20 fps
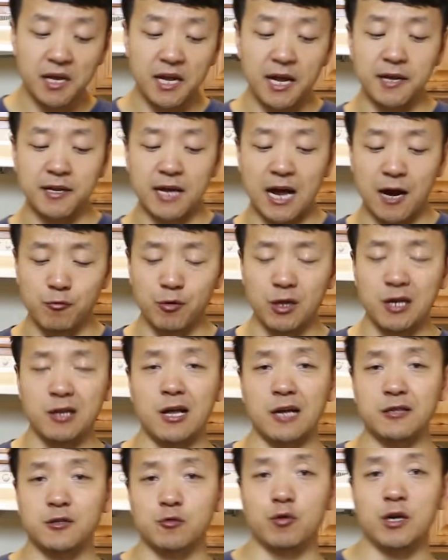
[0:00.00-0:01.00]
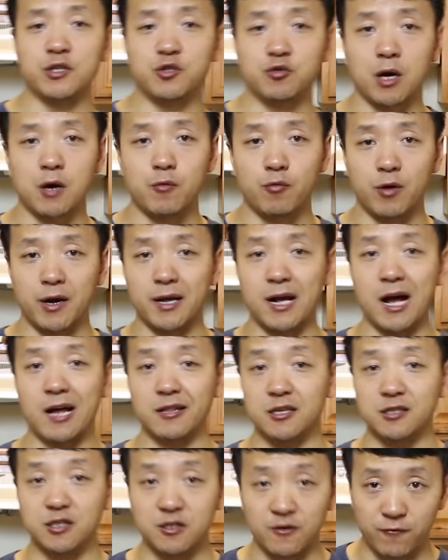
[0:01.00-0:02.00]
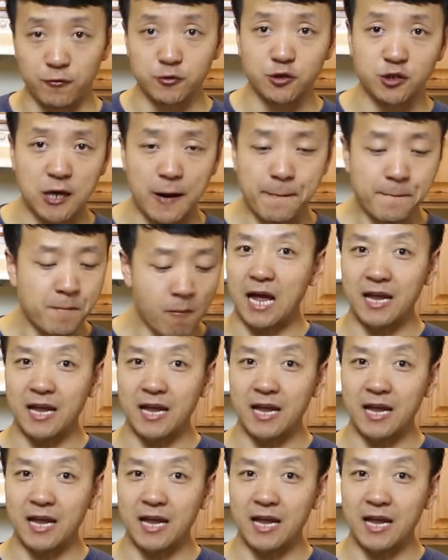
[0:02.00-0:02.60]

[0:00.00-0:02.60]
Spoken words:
And I really like the restaurant where I got this the first time.